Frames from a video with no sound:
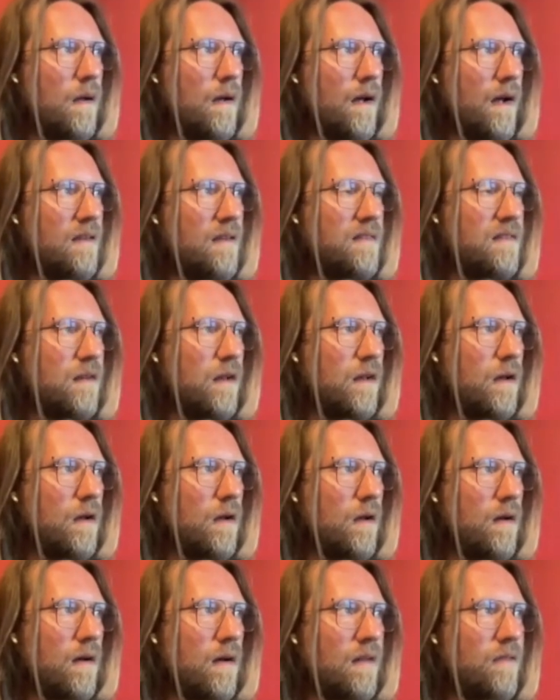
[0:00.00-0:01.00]
as
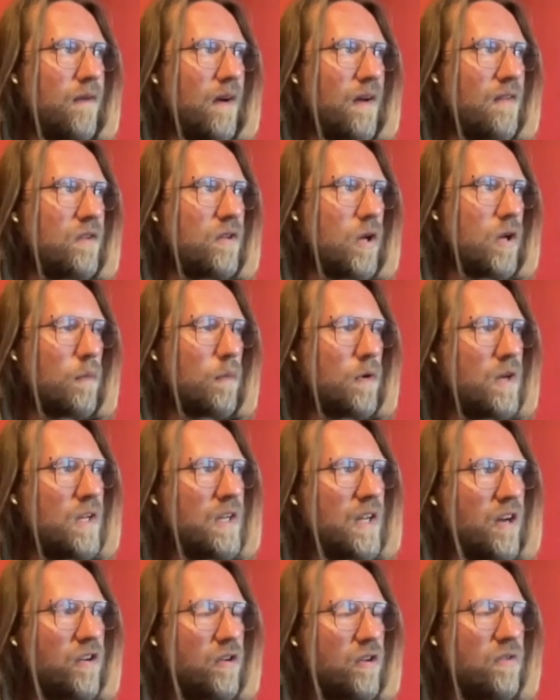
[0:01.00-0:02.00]
far as the
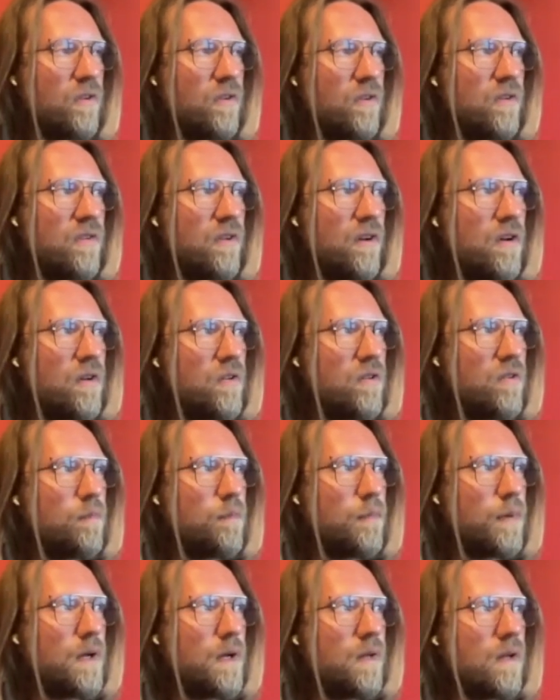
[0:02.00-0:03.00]
communication is concerned,
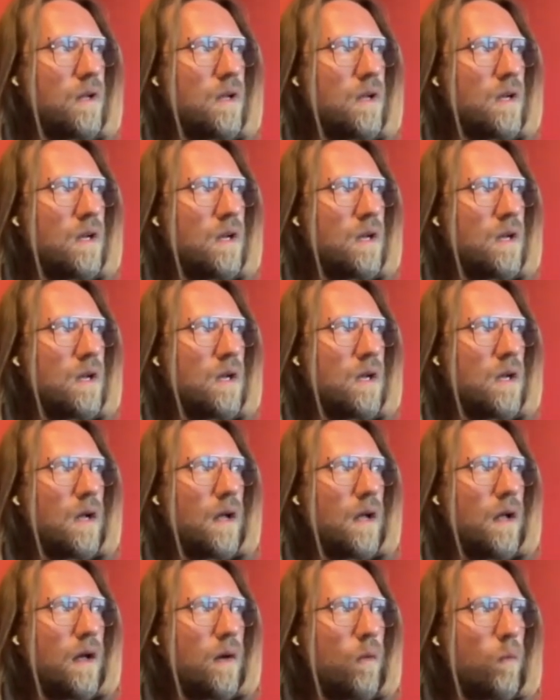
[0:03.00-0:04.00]
but
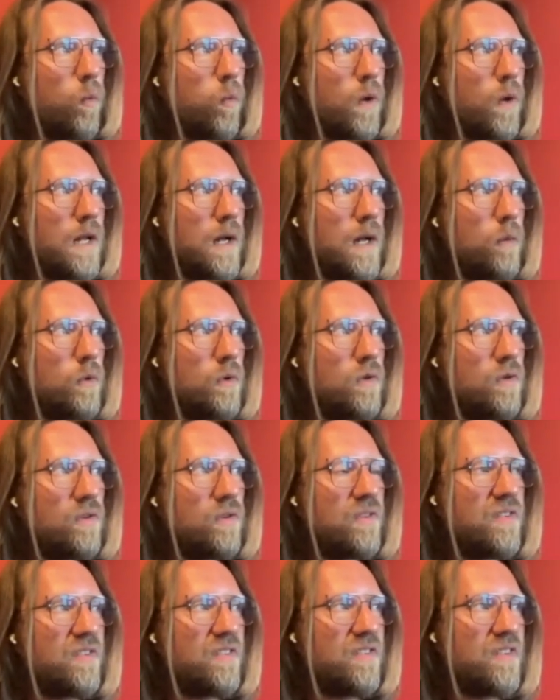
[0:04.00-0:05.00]
what I would
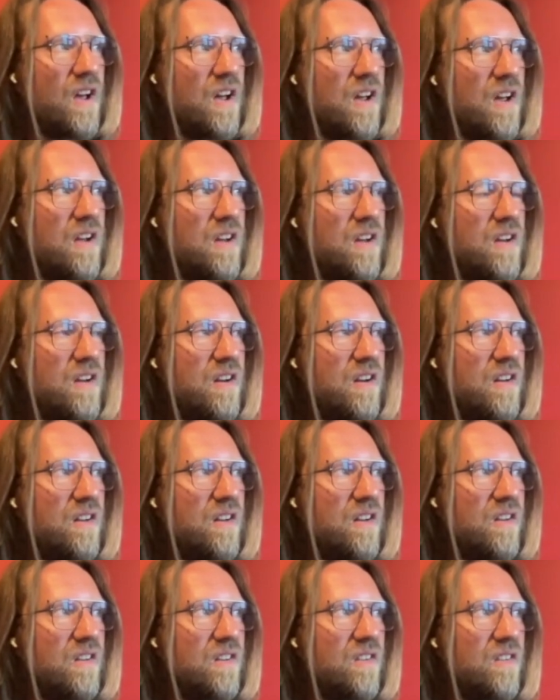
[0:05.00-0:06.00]
say
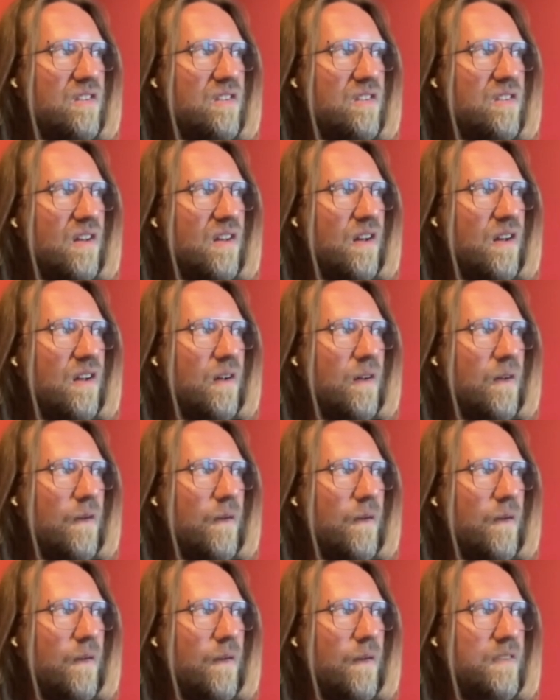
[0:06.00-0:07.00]
is
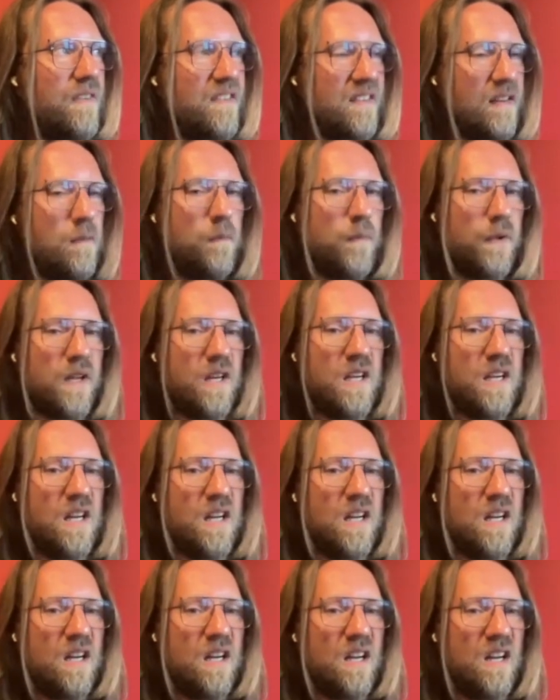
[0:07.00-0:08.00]
simply,
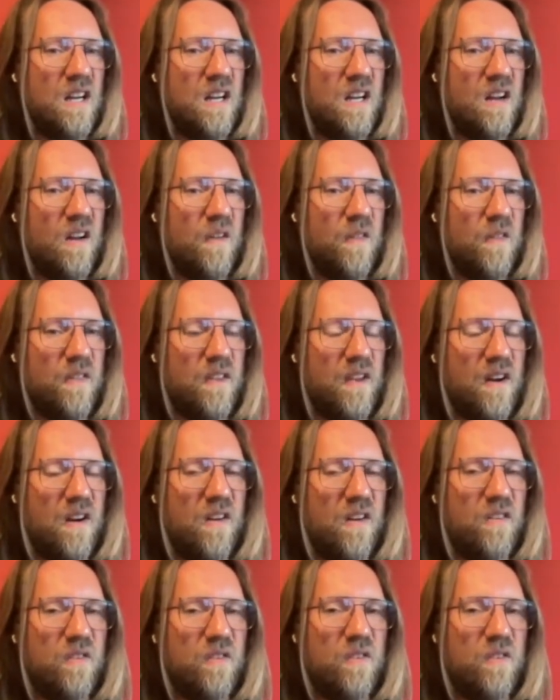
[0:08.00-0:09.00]
there
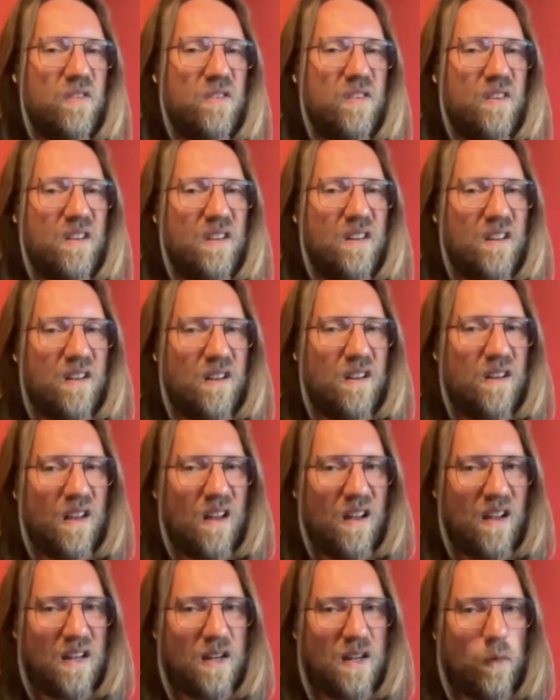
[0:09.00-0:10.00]
isn't
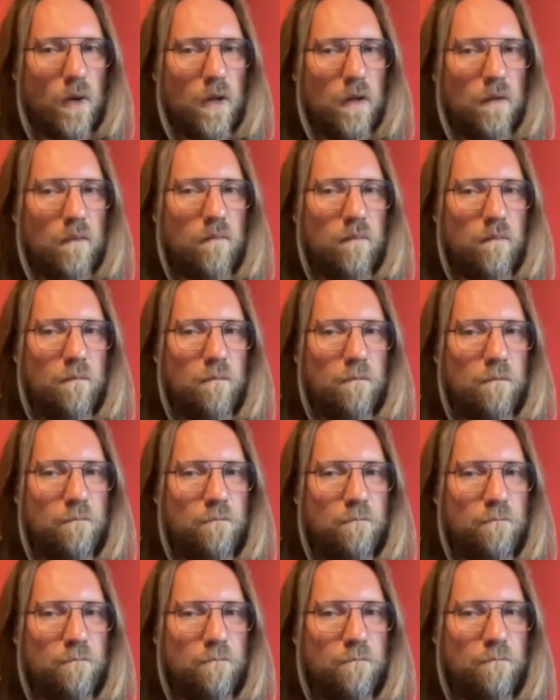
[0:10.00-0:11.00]
anyone.
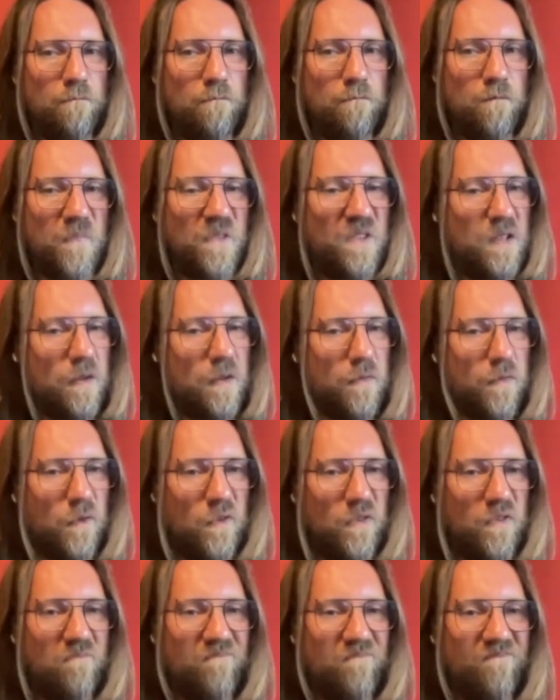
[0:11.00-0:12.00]
It's
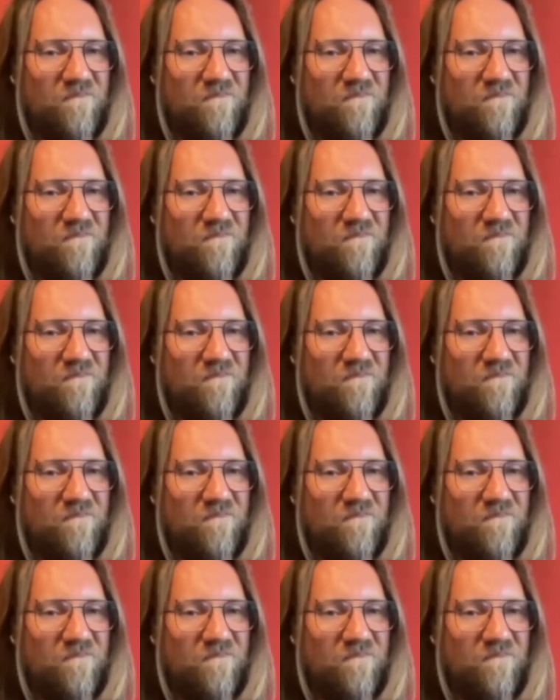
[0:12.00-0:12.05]
different.